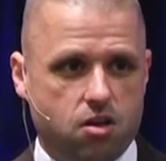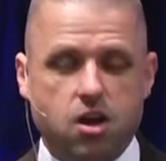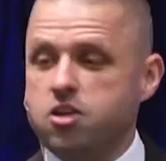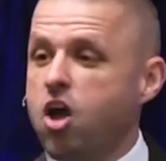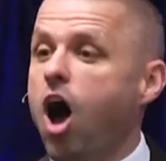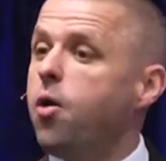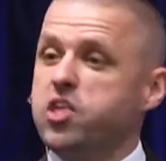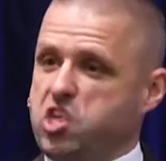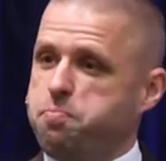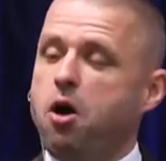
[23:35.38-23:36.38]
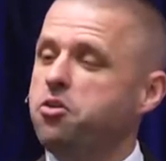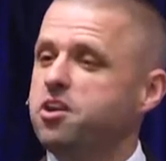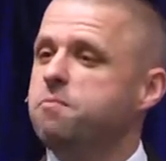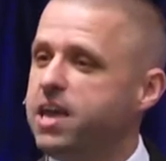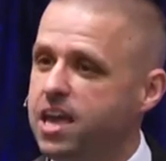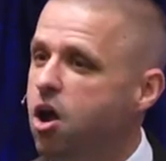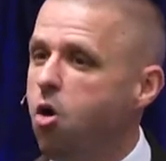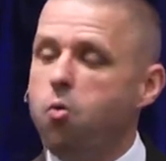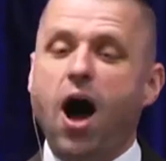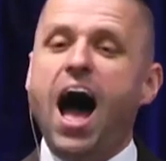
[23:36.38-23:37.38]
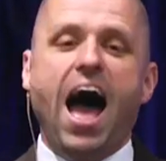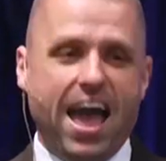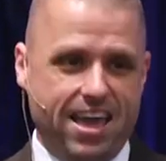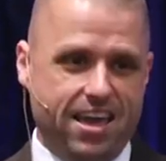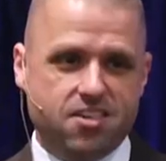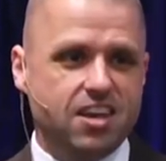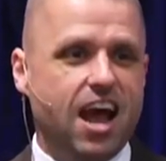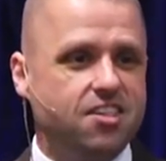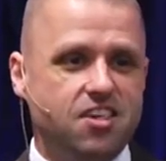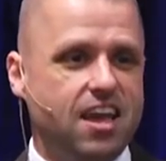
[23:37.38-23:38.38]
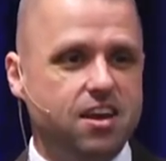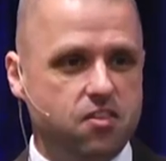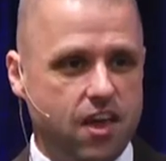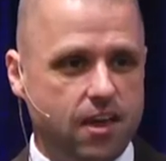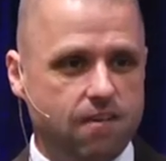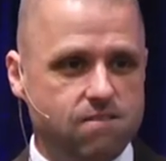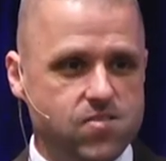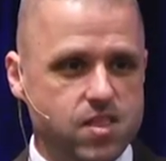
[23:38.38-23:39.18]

God has always spoken to me. Why is he not saying a thing?